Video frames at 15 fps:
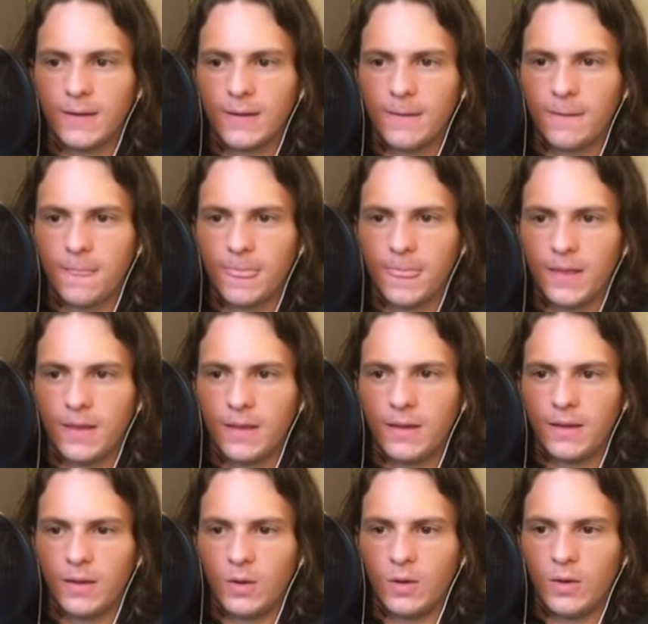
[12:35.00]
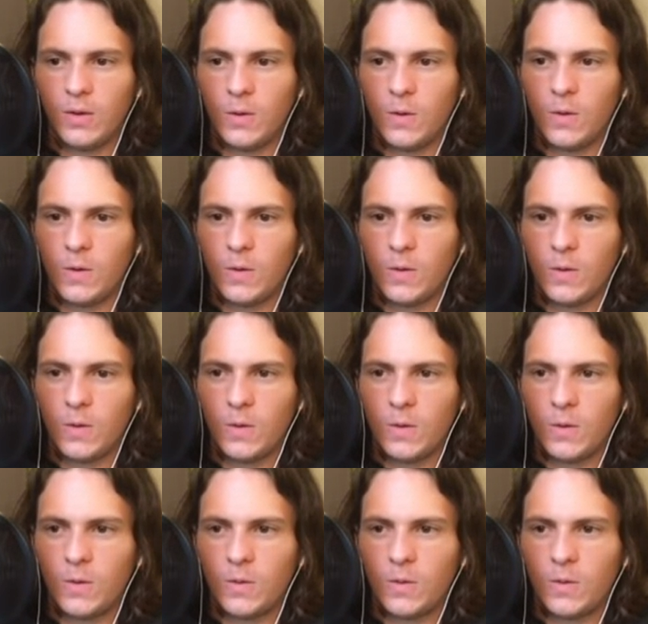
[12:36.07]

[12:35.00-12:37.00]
[no speech]